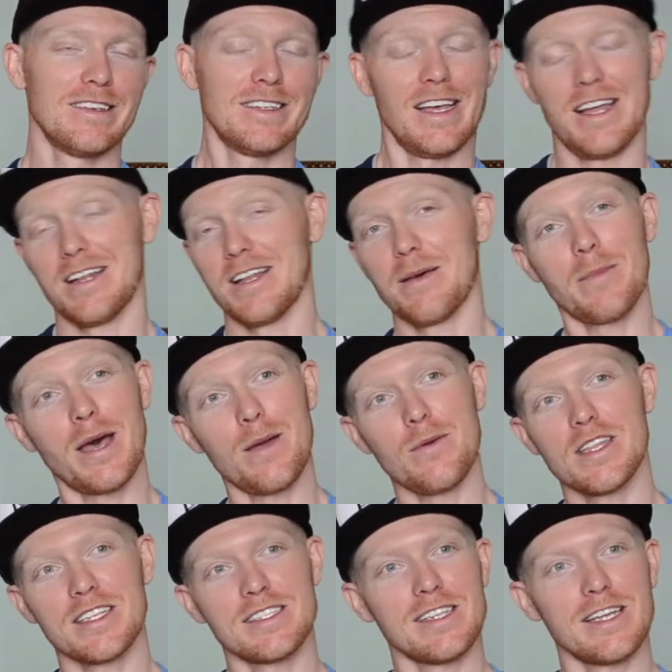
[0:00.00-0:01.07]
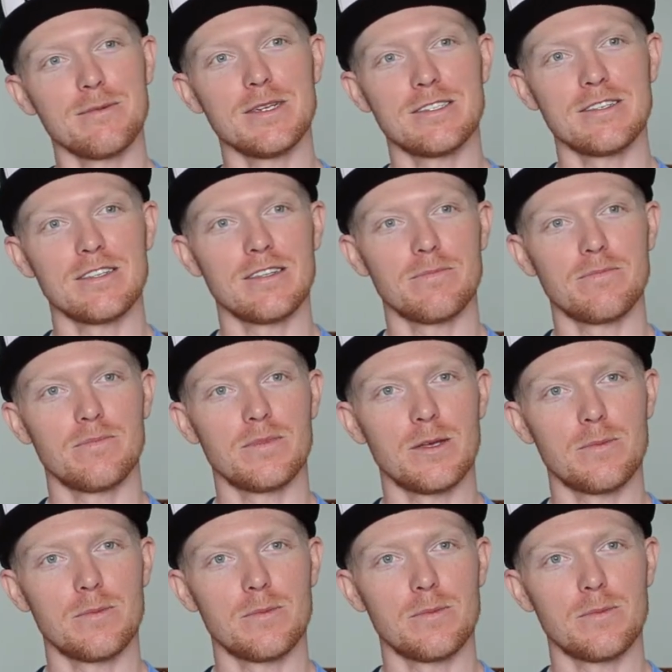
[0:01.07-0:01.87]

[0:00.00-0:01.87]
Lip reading: And maybe that's led me to the